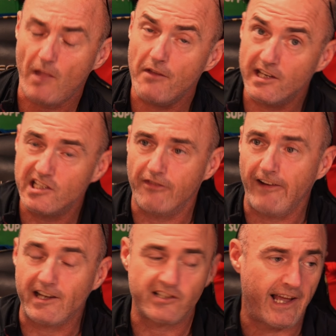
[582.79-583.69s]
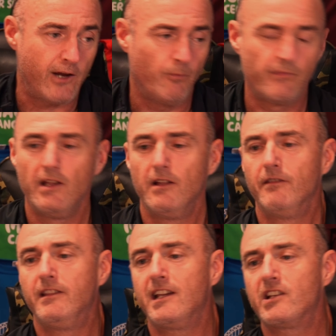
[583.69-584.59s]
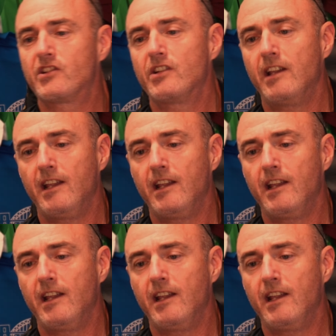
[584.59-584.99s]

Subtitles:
This is the Flex Tail. This